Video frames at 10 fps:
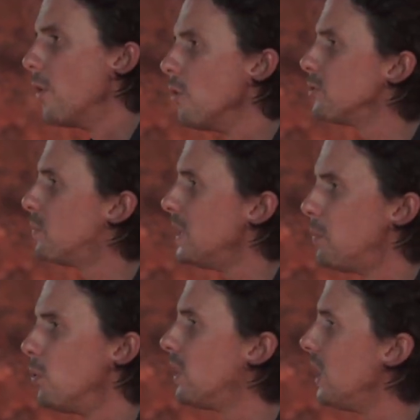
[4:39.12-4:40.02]
those
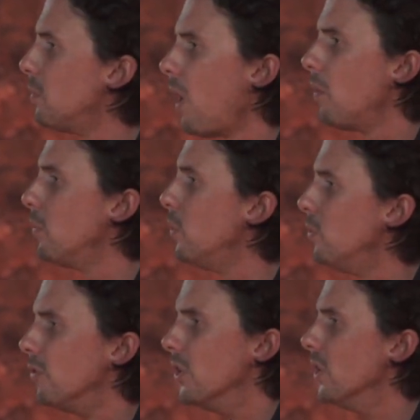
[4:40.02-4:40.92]
people keep on
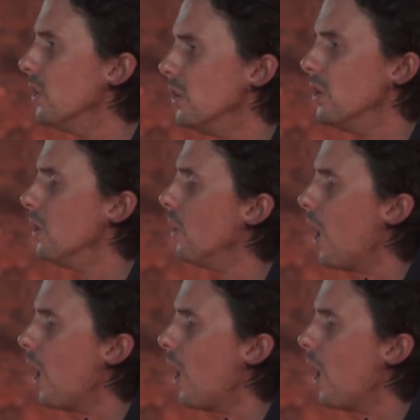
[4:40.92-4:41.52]
moving